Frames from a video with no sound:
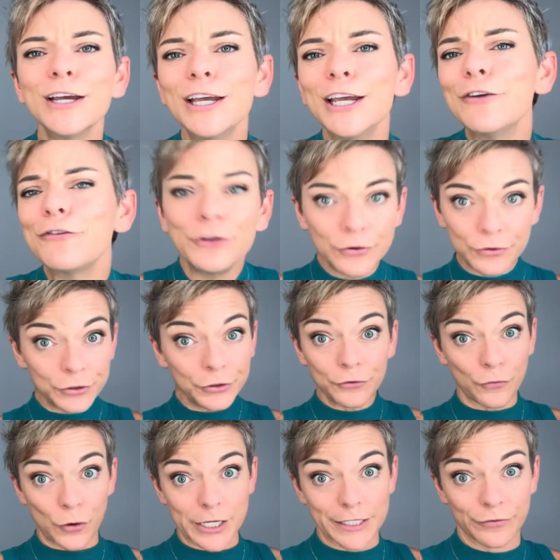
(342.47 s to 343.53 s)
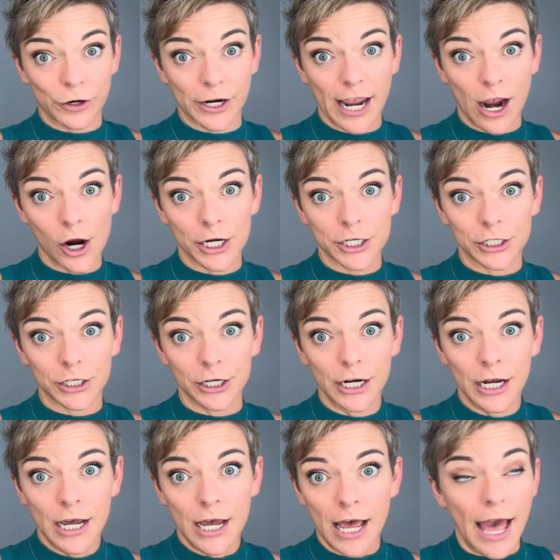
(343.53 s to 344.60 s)
if you do the voice for a character,
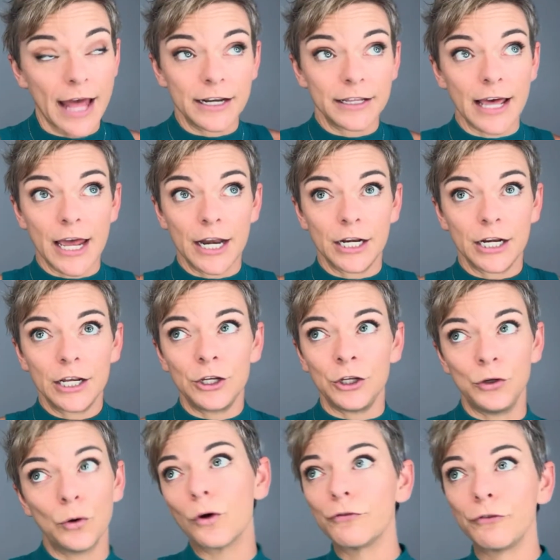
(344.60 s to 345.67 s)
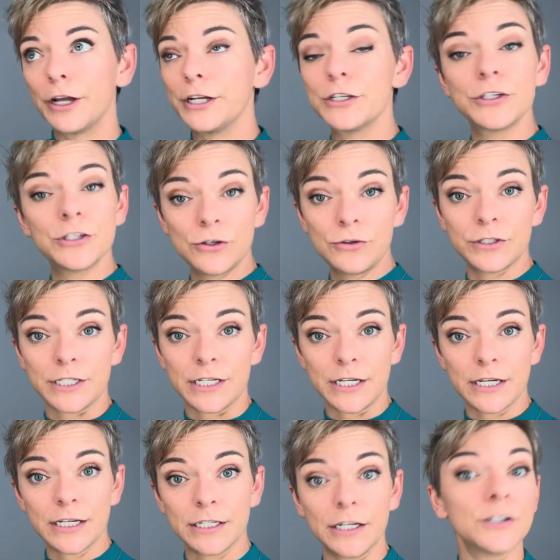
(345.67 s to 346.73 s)
and then your friend
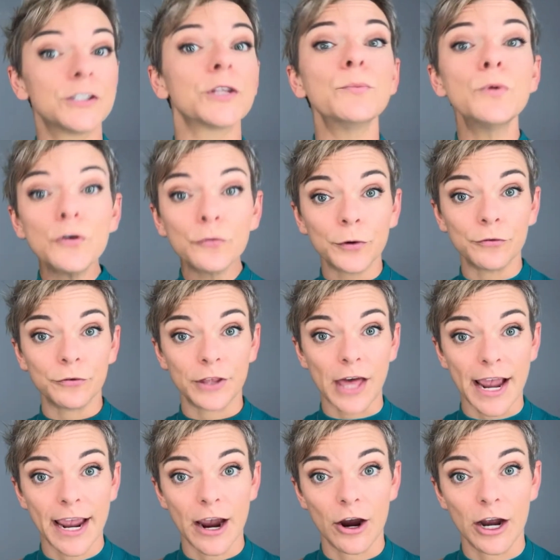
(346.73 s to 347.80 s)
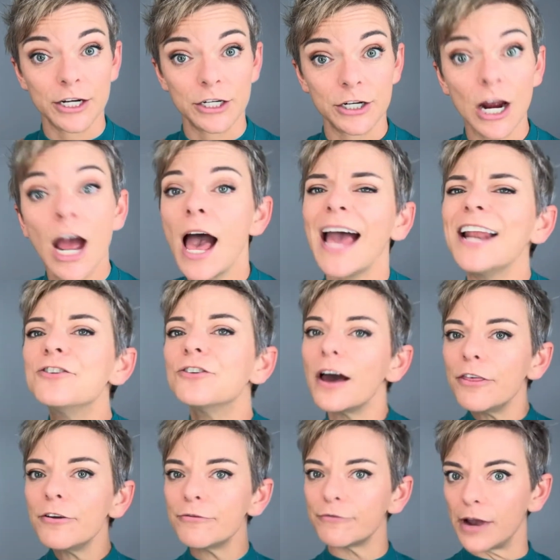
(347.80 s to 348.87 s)
Susie does the movement for that character, and your
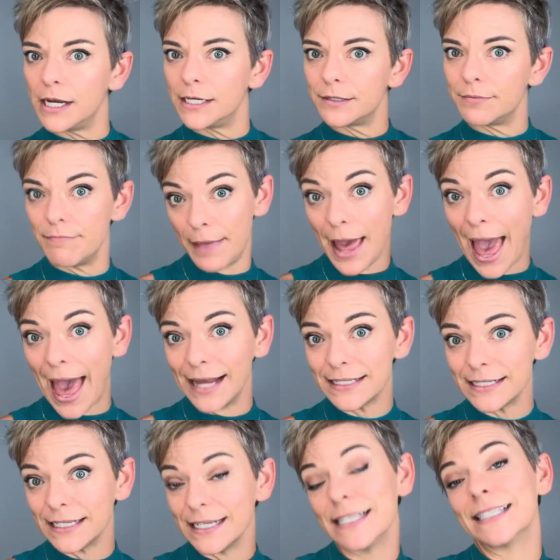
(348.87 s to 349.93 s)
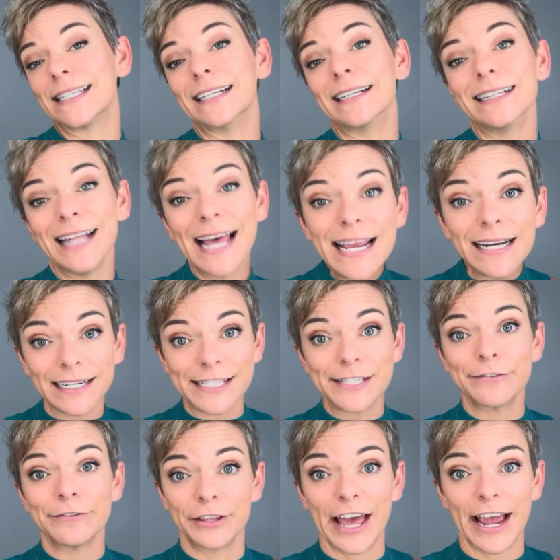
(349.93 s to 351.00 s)
other friend Matt is the likeness
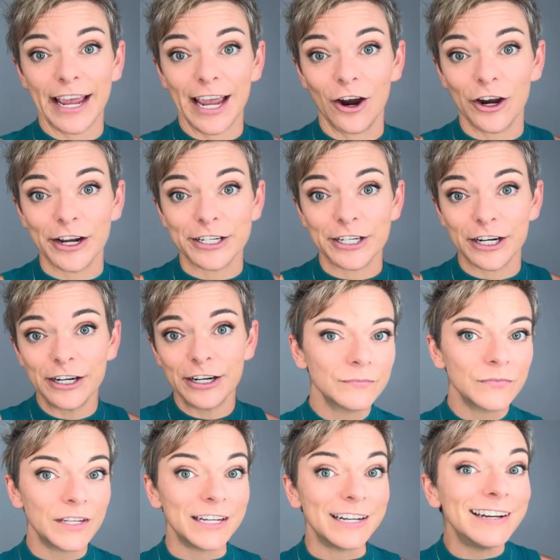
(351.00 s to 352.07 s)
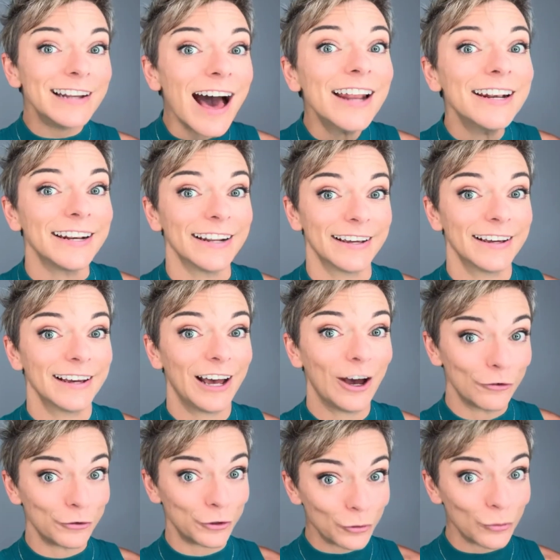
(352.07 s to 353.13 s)
for that character, none of
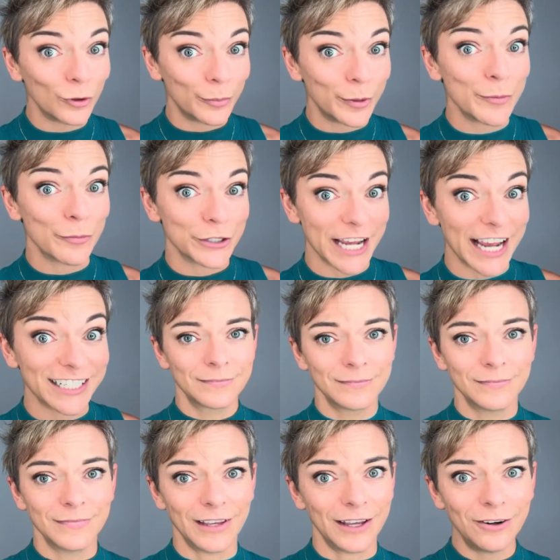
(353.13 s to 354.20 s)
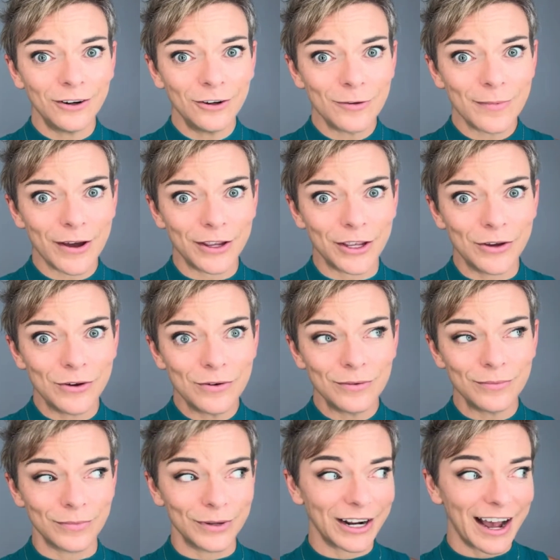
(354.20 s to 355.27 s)
you would be protected. I don't know about you,
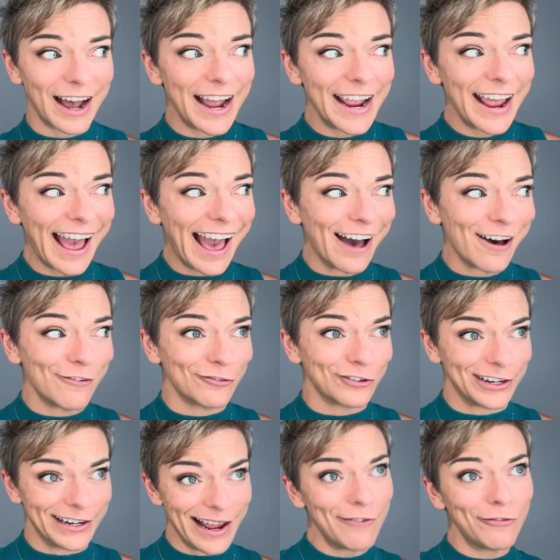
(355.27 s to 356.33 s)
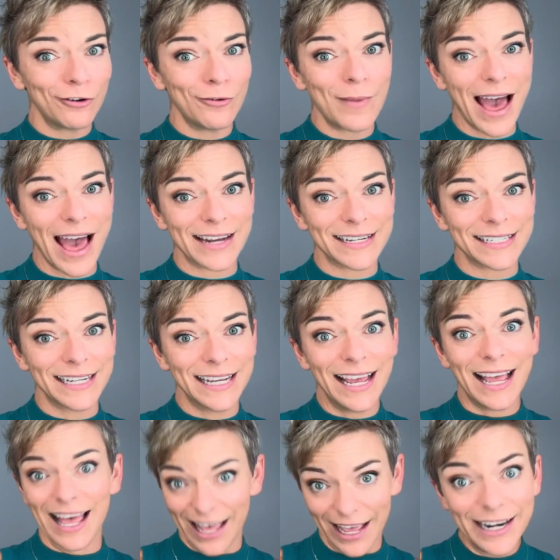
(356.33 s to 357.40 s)
but I have never met
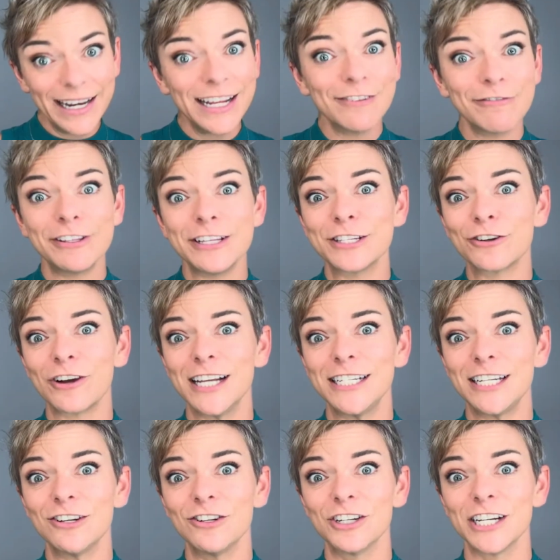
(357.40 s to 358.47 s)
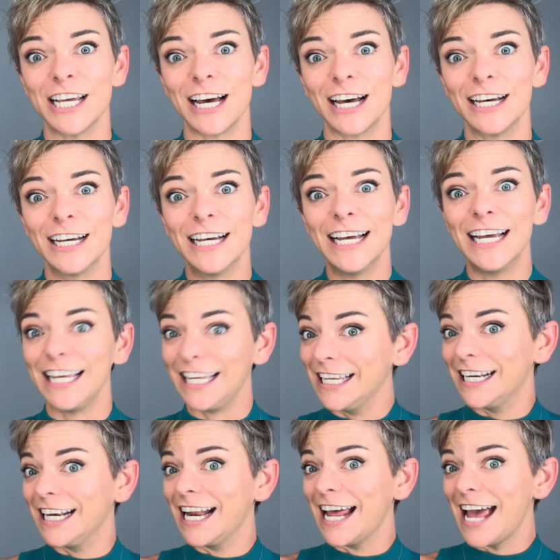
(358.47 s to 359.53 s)
any of these criteria in